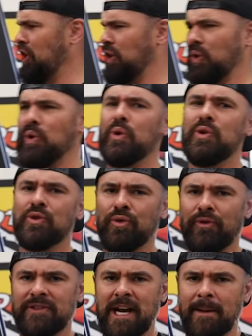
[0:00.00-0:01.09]
huge
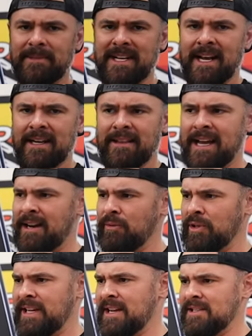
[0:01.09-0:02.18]
rooftop tent that
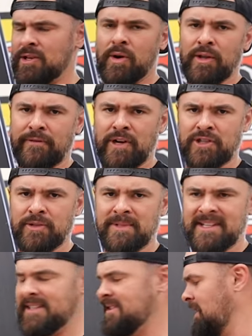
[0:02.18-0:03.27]
really has no other function
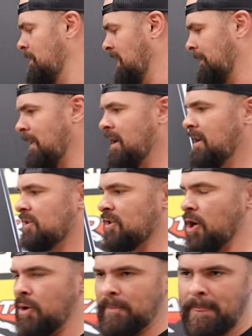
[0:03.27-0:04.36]
besides sleeping.
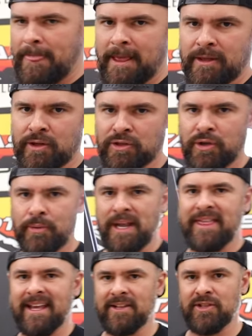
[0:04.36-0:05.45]
So there's three
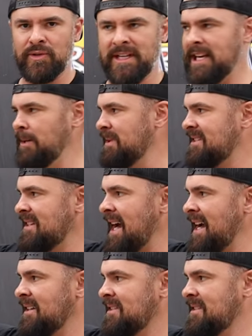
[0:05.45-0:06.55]
things you need
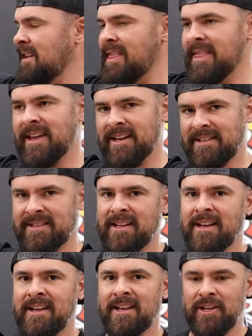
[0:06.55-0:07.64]
besides this.
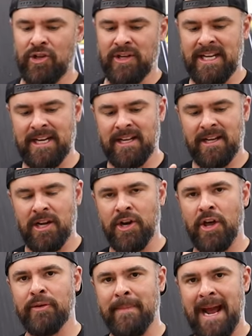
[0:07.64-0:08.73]
You need
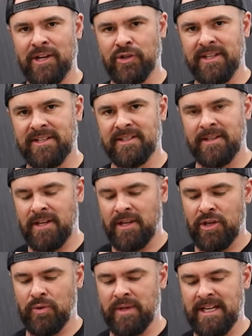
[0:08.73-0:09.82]
another mattress,
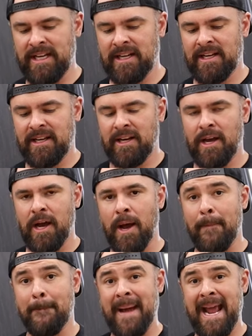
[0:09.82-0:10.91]
you need a
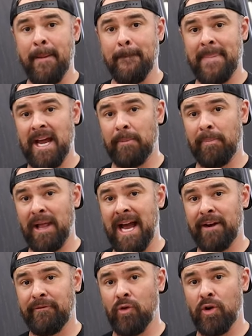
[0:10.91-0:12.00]
BamBed
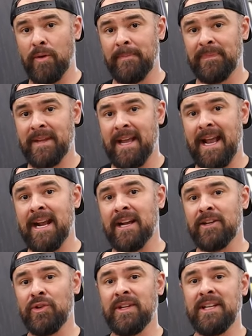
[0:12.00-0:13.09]
platform, and
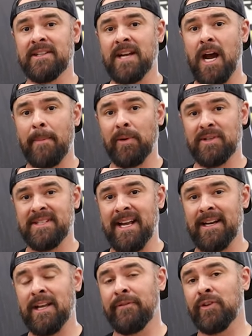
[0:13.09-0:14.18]
you need a topper
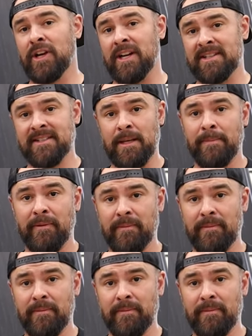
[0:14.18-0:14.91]
tent if you're gonna sleep